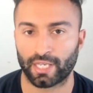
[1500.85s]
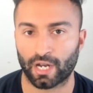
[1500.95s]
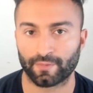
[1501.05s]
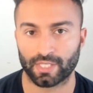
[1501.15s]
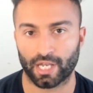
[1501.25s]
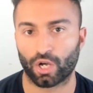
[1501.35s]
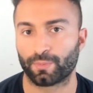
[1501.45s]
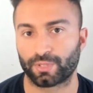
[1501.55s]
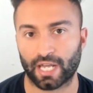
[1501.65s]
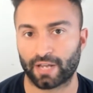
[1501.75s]
And obviously it
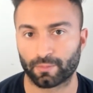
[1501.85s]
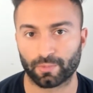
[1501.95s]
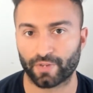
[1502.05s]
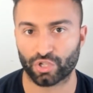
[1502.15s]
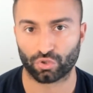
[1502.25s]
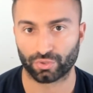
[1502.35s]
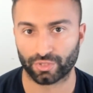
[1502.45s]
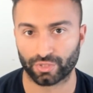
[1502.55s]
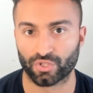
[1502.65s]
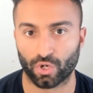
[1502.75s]
helps to have a professional to
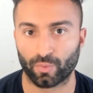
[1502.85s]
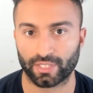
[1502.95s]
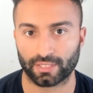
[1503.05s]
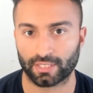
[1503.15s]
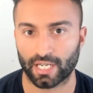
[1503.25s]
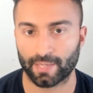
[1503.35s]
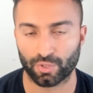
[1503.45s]
consult with at the time.